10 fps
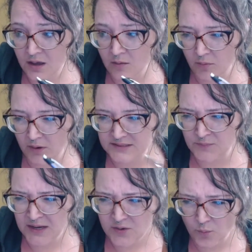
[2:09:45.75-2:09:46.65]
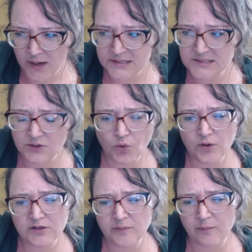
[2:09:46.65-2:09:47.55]
but in many ways, they're
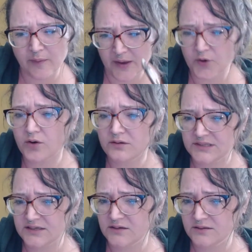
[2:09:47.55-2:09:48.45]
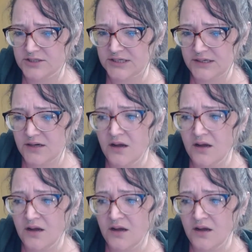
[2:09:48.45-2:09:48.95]
going to be better technology